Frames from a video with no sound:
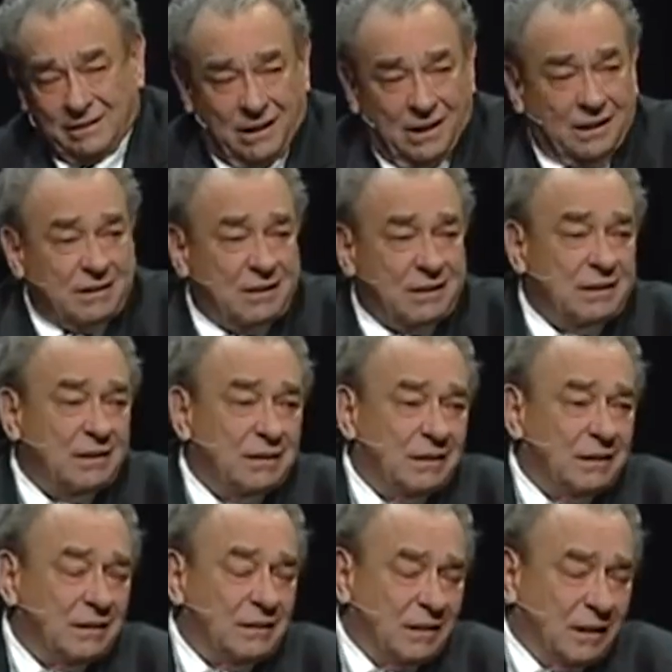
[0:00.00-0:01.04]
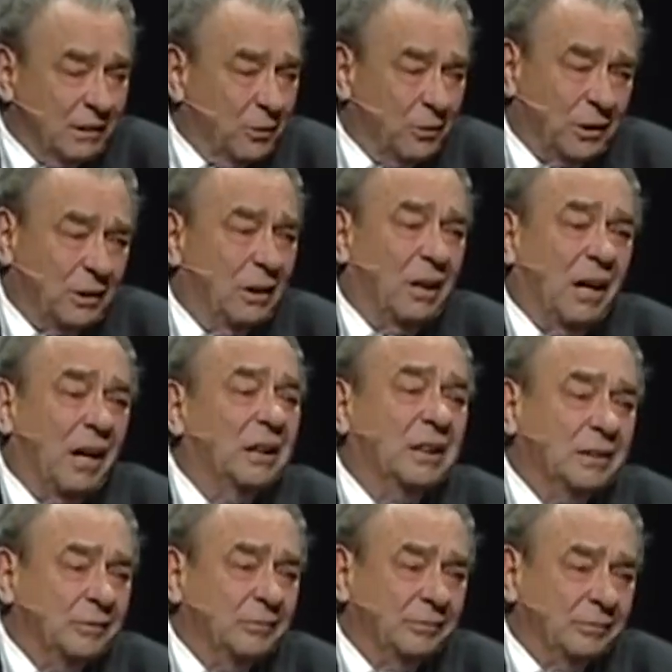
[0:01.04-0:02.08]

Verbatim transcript: not the Lord God.